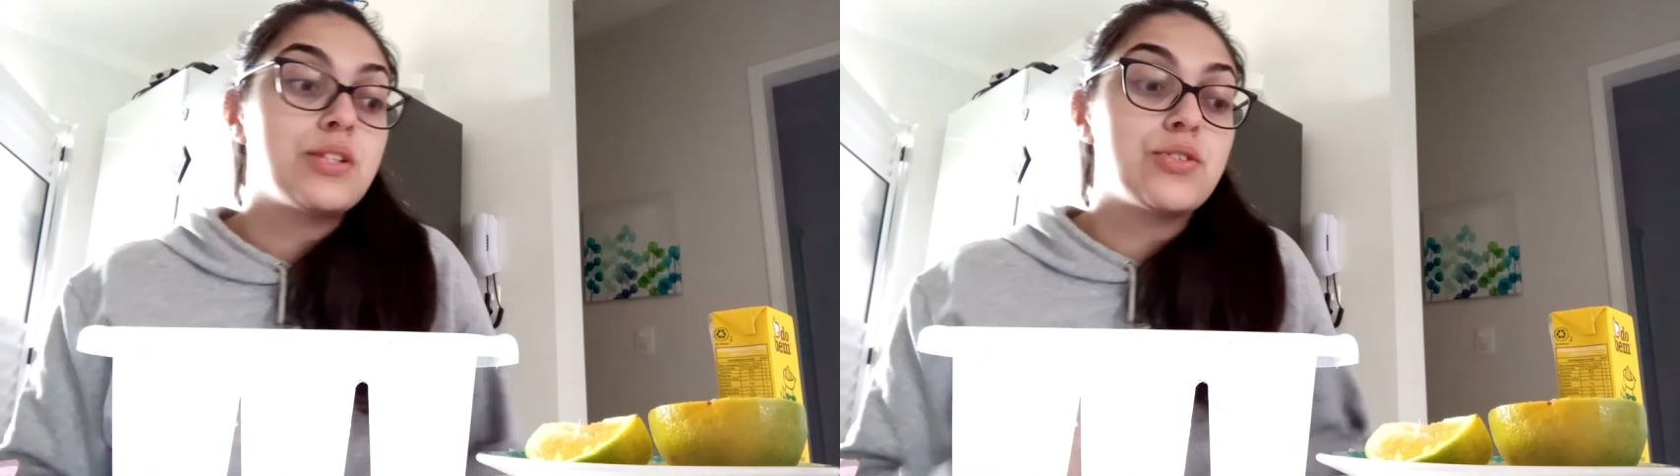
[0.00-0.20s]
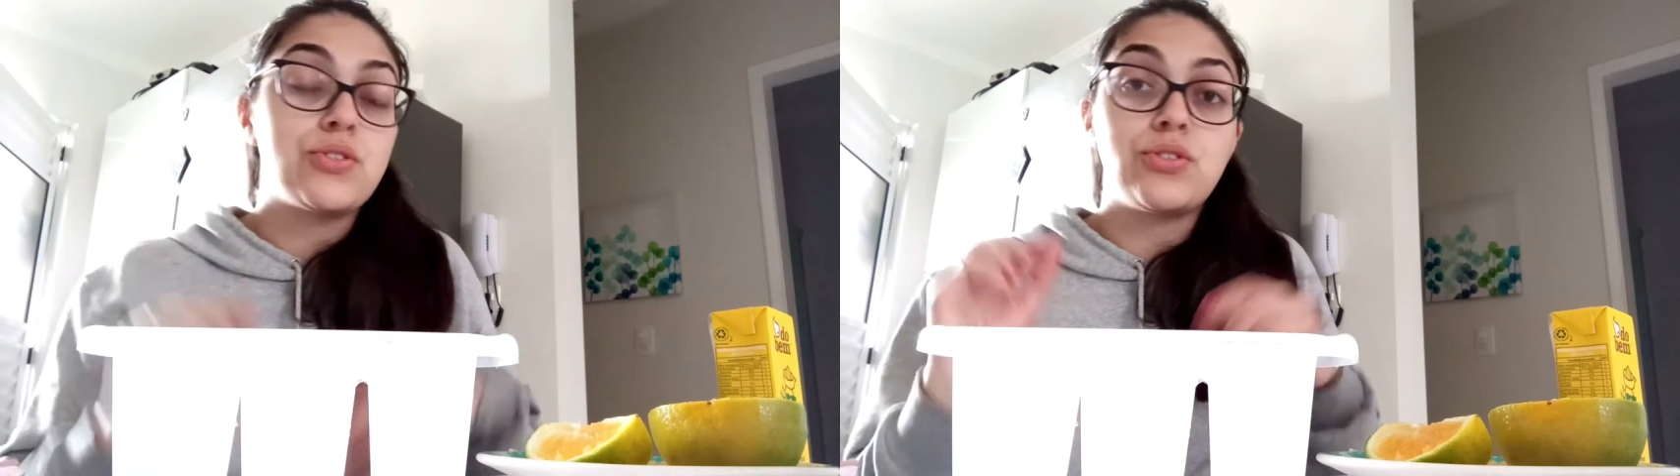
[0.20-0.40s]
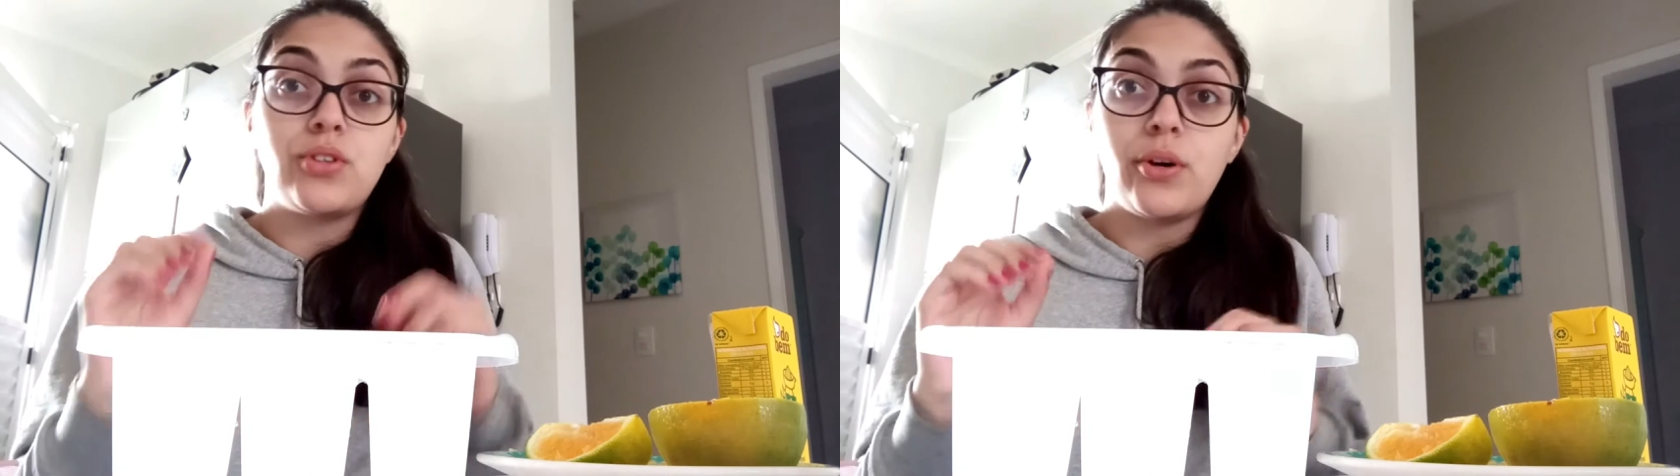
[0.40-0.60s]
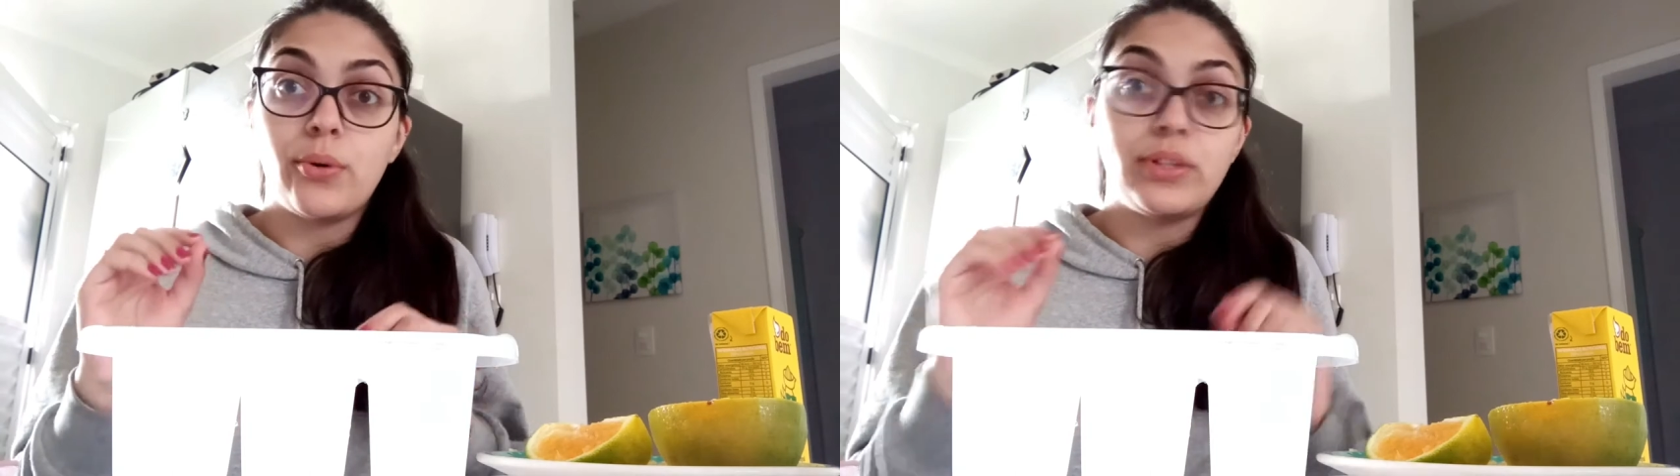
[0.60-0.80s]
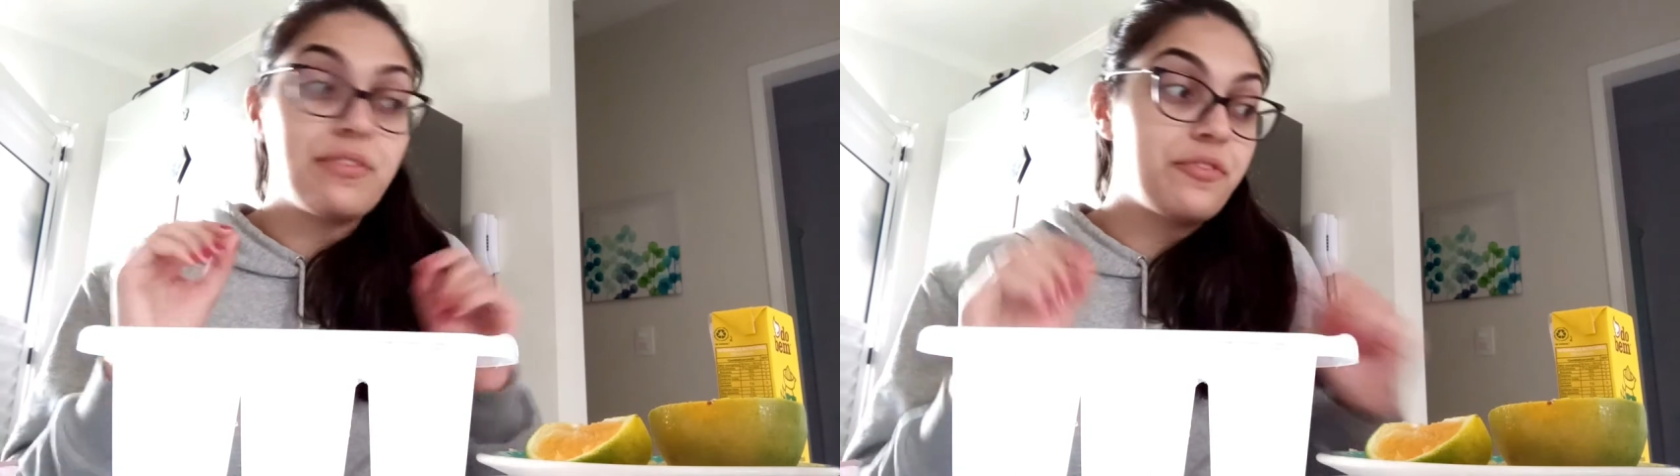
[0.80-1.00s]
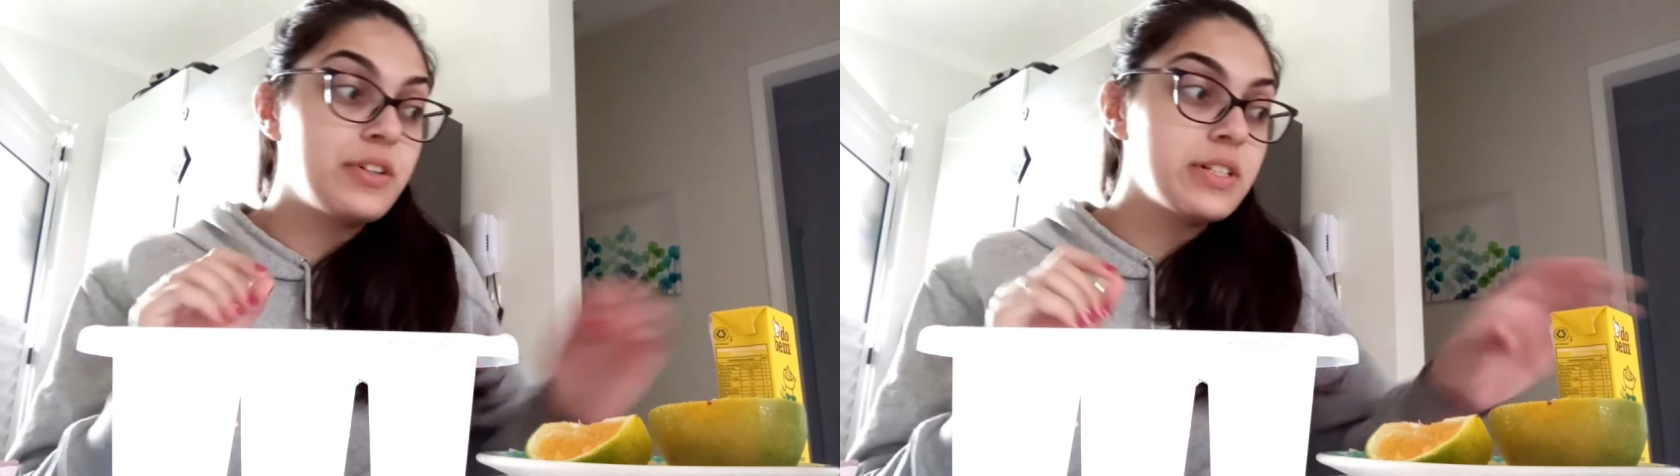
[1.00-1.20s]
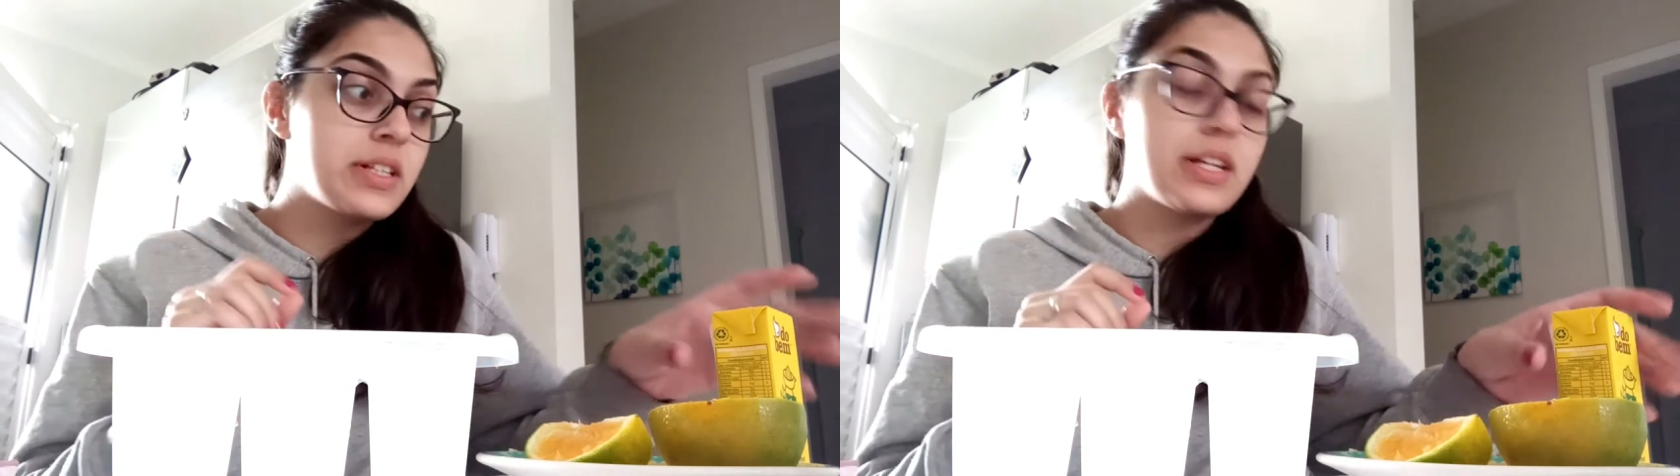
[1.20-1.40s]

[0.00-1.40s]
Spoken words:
So, the first